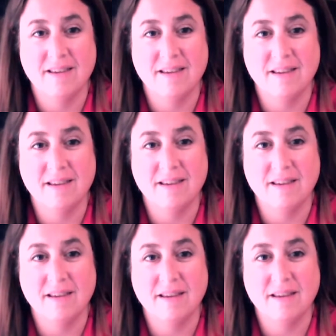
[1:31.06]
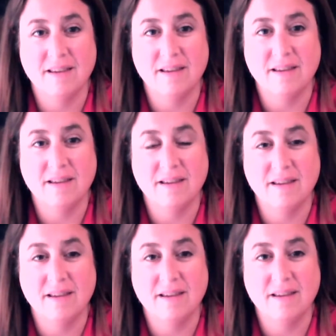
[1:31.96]

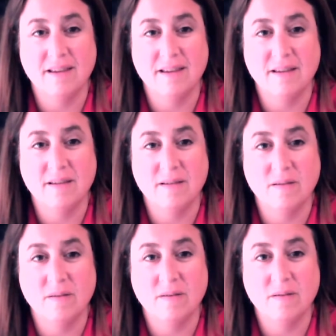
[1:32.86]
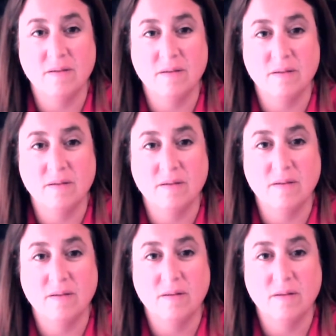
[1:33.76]

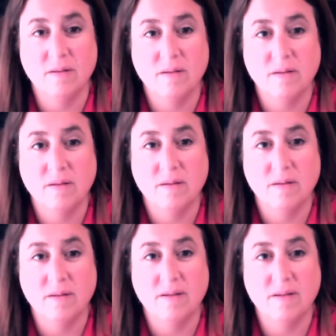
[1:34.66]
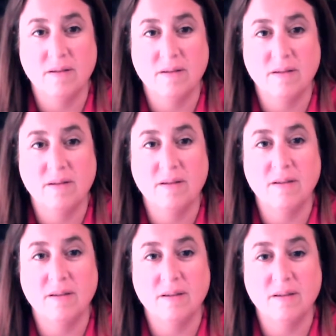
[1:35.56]

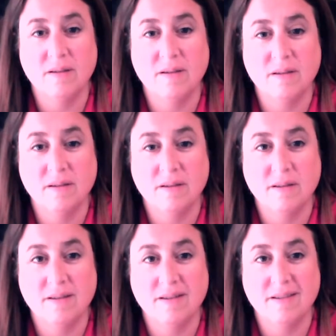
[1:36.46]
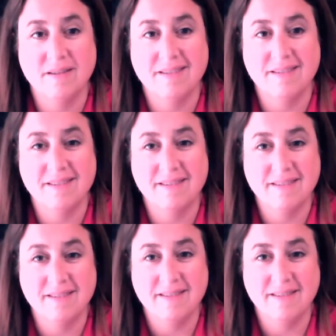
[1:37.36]

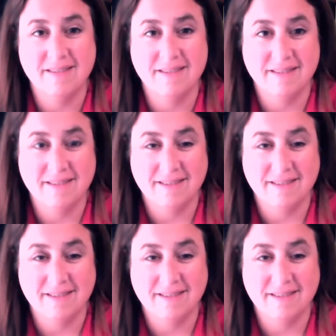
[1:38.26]
The person shown says nothing.